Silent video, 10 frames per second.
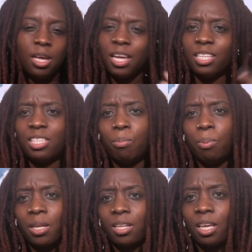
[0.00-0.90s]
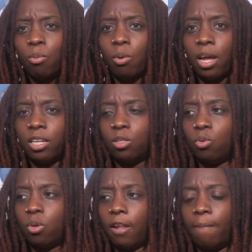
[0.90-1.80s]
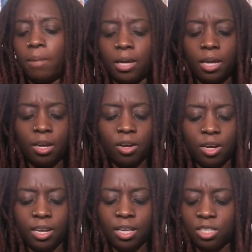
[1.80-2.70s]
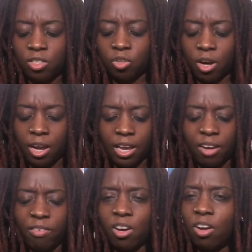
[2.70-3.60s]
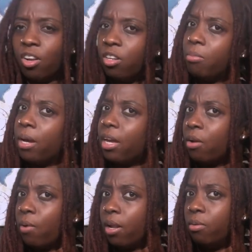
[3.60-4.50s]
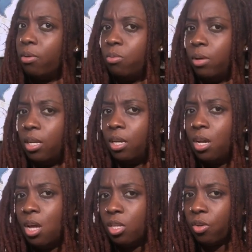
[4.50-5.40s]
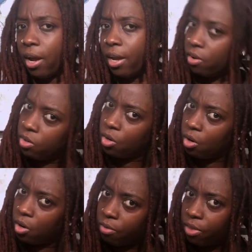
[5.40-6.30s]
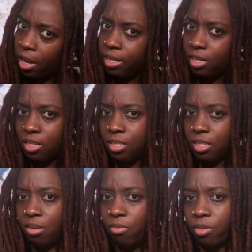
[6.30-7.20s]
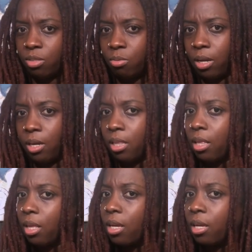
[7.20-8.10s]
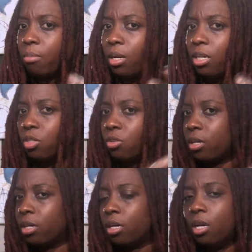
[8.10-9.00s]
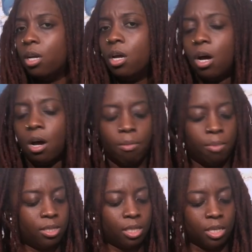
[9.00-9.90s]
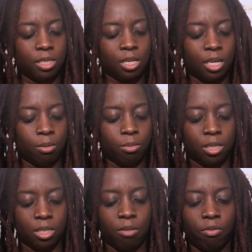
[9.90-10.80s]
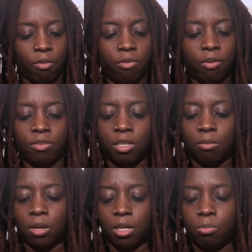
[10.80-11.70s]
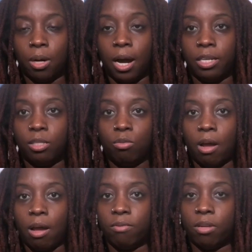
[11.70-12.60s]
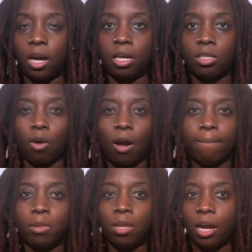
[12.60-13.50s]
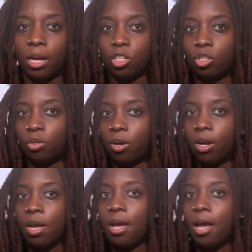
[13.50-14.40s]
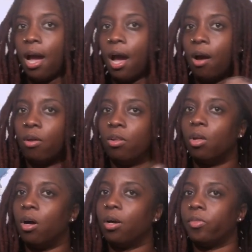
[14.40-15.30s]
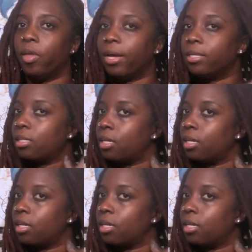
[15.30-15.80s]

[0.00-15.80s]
And typically, when I do color my hair, it is dry. I never colored my hair while it was wet. So I don't know if that does a difference with anything. I'm not sure. It says to keep this in for 15 minutes, but I do have locks, so I'm not sure how long that's